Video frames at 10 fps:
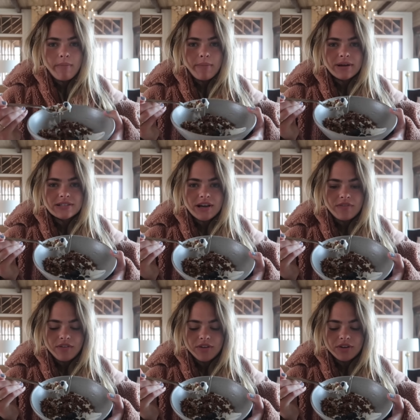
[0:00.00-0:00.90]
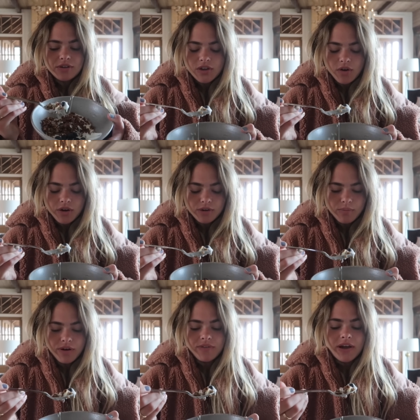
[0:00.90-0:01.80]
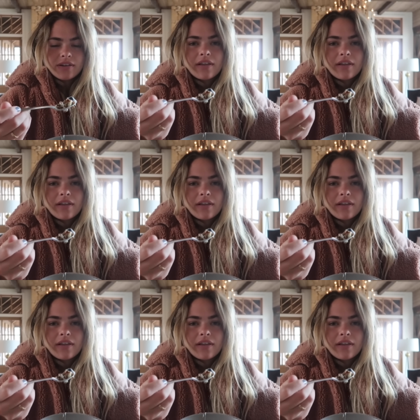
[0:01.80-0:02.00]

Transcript: I made myself a little yogurt parfait